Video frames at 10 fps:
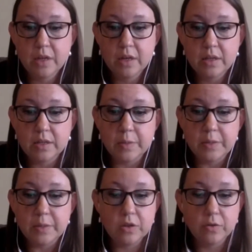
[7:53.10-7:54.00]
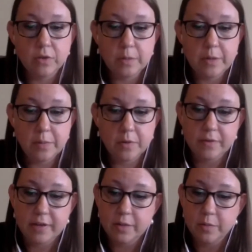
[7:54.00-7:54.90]
This makes the overall paper a
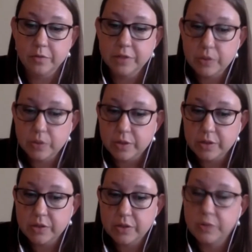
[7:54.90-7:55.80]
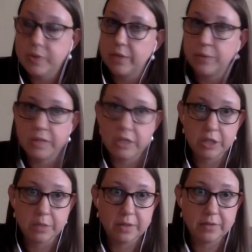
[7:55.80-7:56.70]
valuable resource to anyone
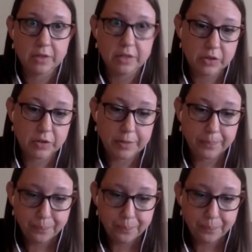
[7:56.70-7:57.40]
teaching medieval history.